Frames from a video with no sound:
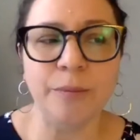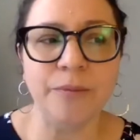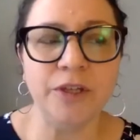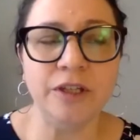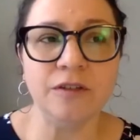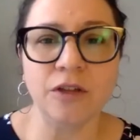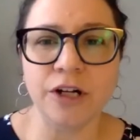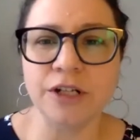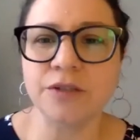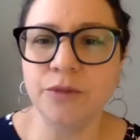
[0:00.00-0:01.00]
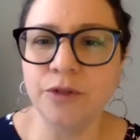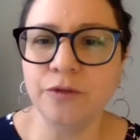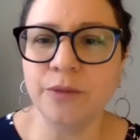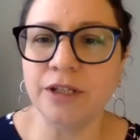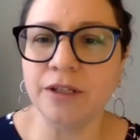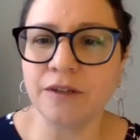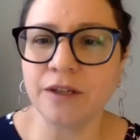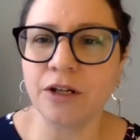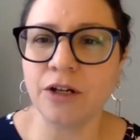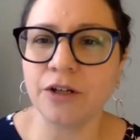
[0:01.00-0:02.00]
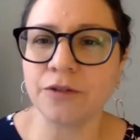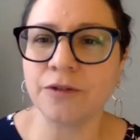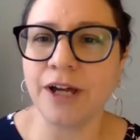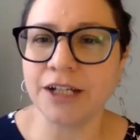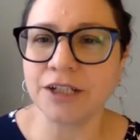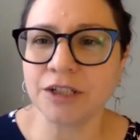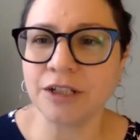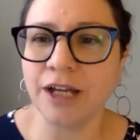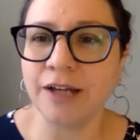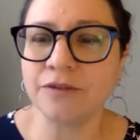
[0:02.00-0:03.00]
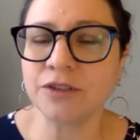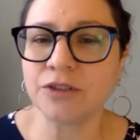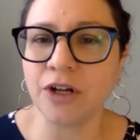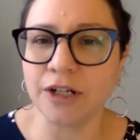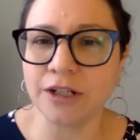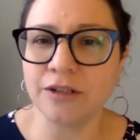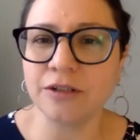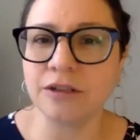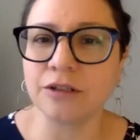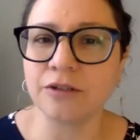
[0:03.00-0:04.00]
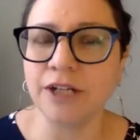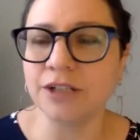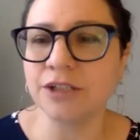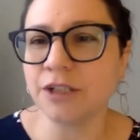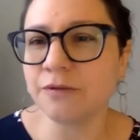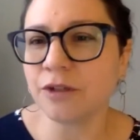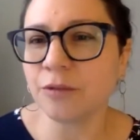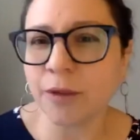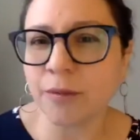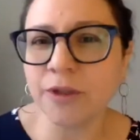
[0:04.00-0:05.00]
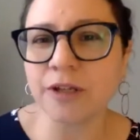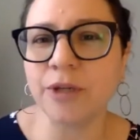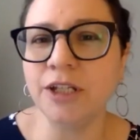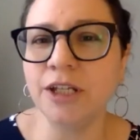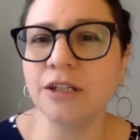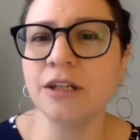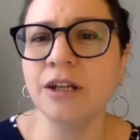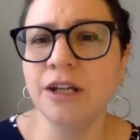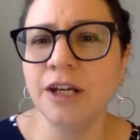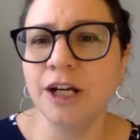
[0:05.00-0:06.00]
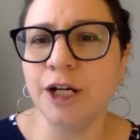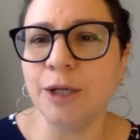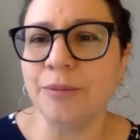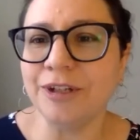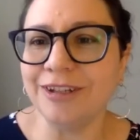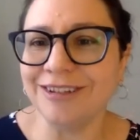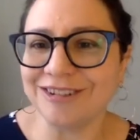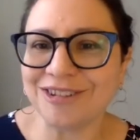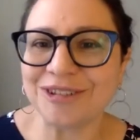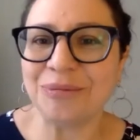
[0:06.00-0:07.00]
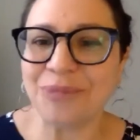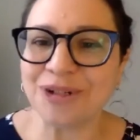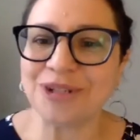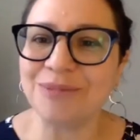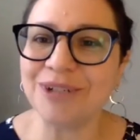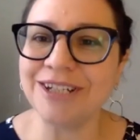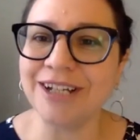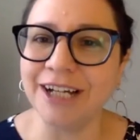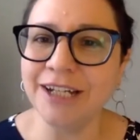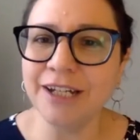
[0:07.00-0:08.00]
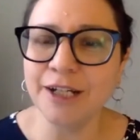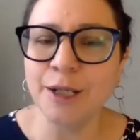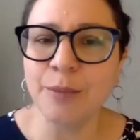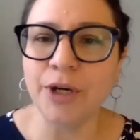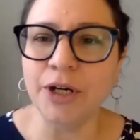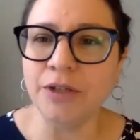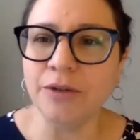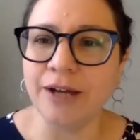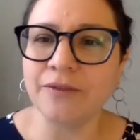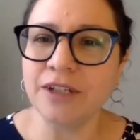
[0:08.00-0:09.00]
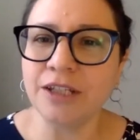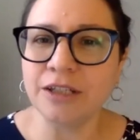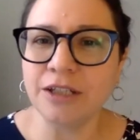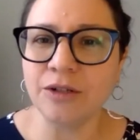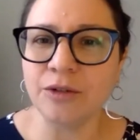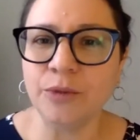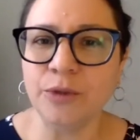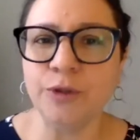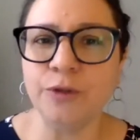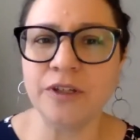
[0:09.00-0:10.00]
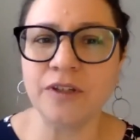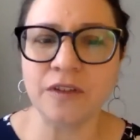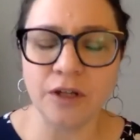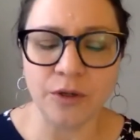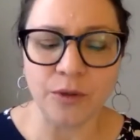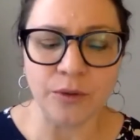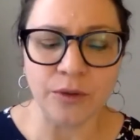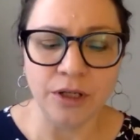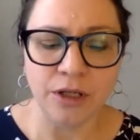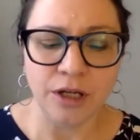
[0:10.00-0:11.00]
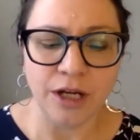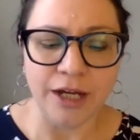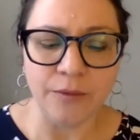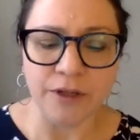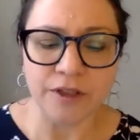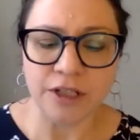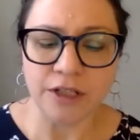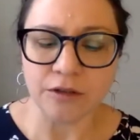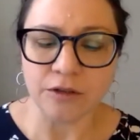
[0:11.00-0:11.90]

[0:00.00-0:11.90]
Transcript: these large movements and calls for action have started to create a shift in public opinion. There's still more to be done, but you have seen the needle move. And so I wanted to hear a